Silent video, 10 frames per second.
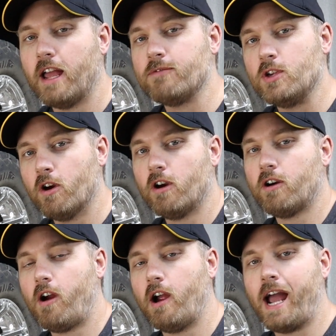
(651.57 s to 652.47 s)
if your
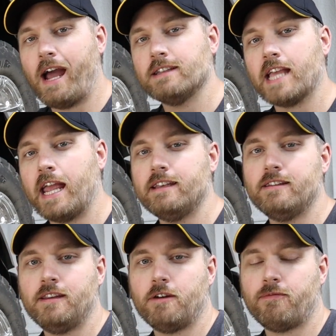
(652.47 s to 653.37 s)
cart has a
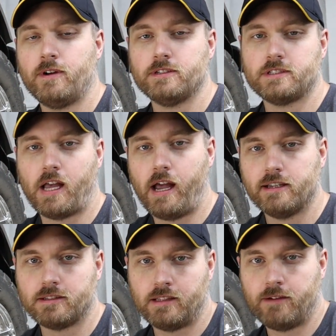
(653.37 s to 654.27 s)
different
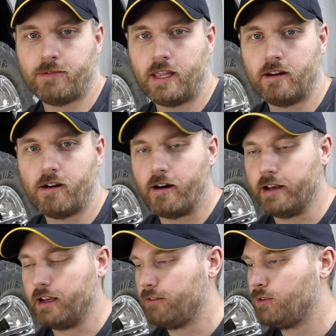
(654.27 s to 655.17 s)
size lift kit
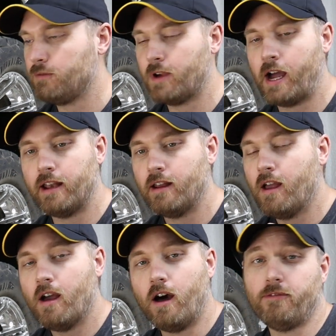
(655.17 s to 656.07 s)
on it, if you've got
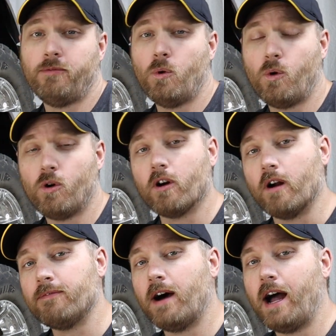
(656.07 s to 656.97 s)
a 4 or
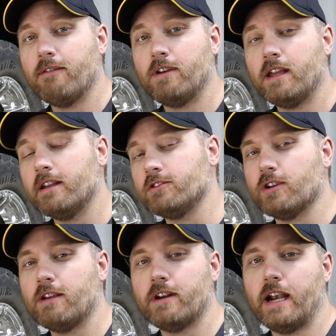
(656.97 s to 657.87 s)
a 5 inch
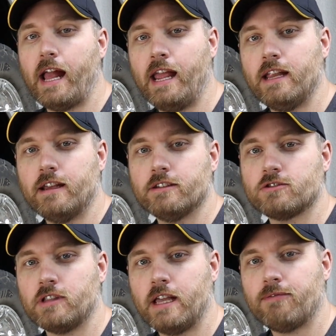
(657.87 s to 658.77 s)
or even an 8
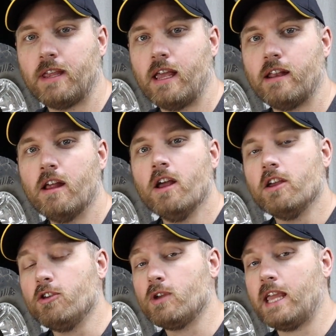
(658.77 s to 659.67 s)
inch lift kit,
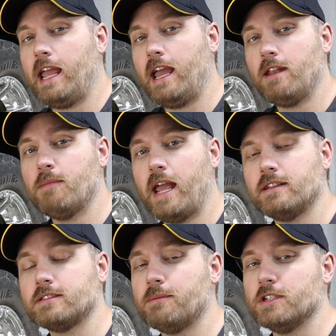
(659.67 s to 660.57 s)
you can
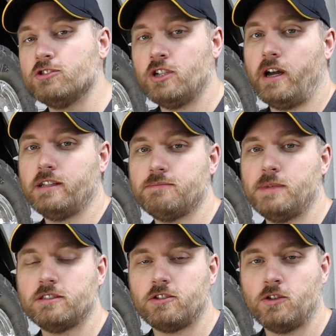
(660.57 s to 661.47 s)
make some
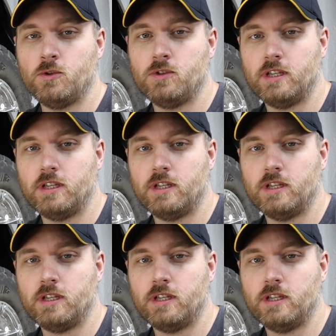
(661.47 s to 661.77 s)
adjustments to